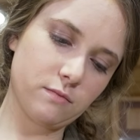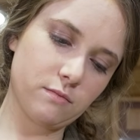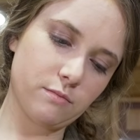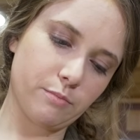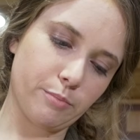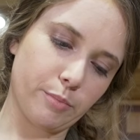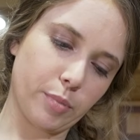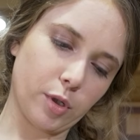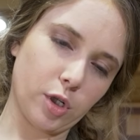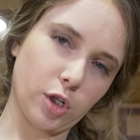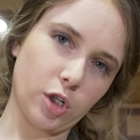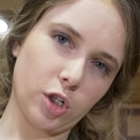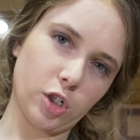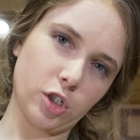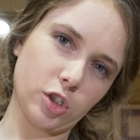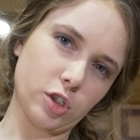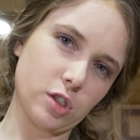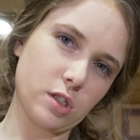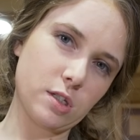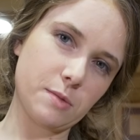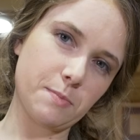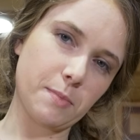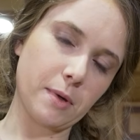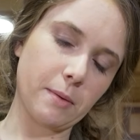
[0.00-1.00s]

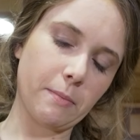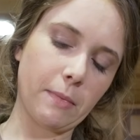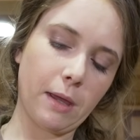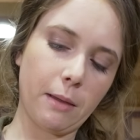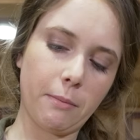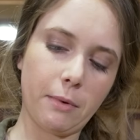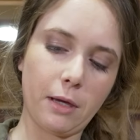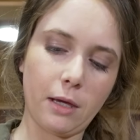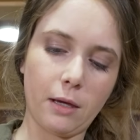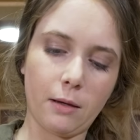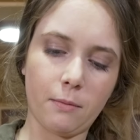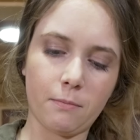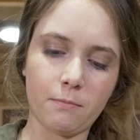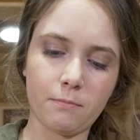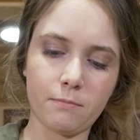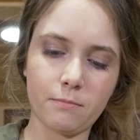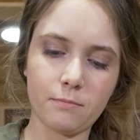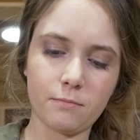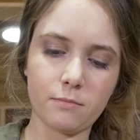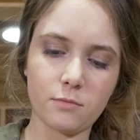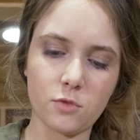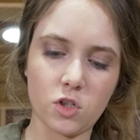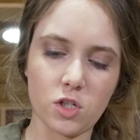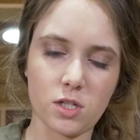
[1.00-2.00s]
birds, but maybe
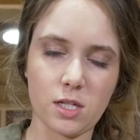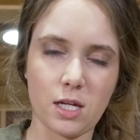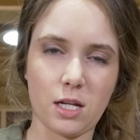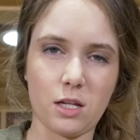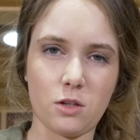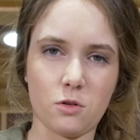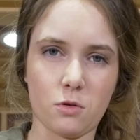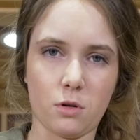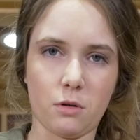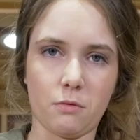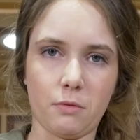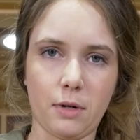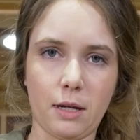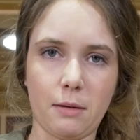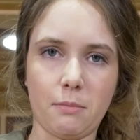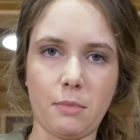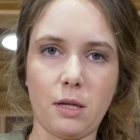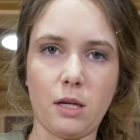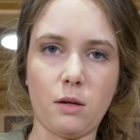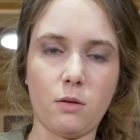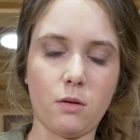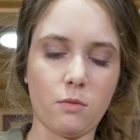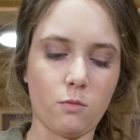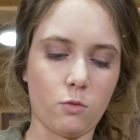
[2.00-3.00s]
just any sort of red
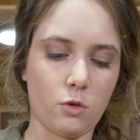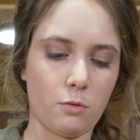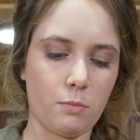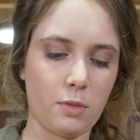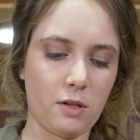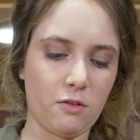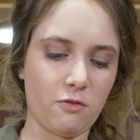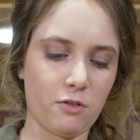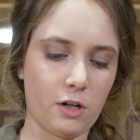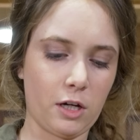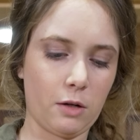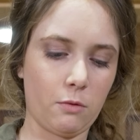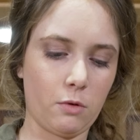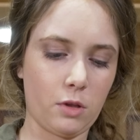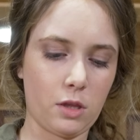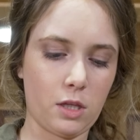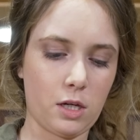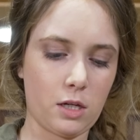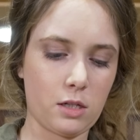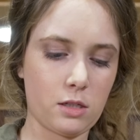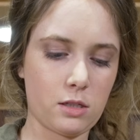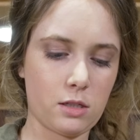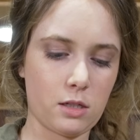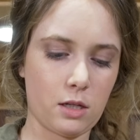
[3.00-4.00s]
meat would be fine with
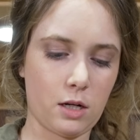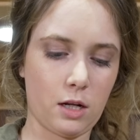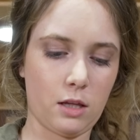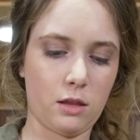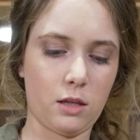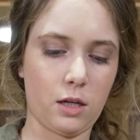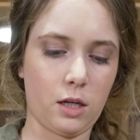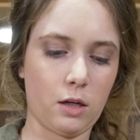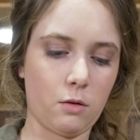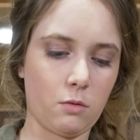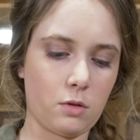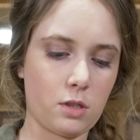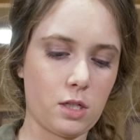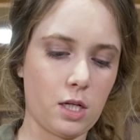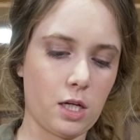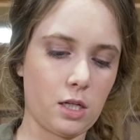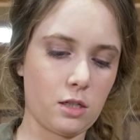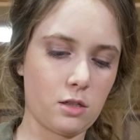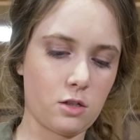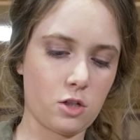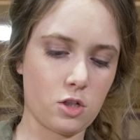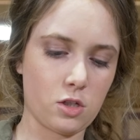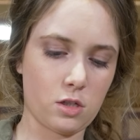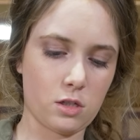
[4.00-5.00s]
this, and I think it would
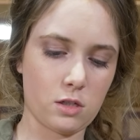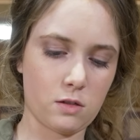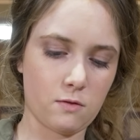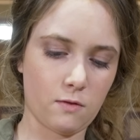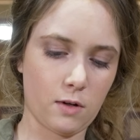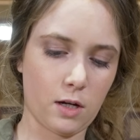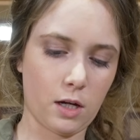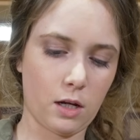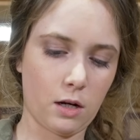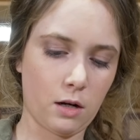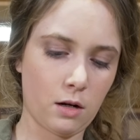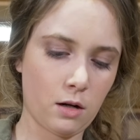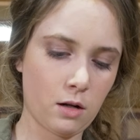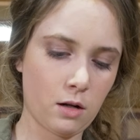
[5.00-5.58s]
taste just as fine.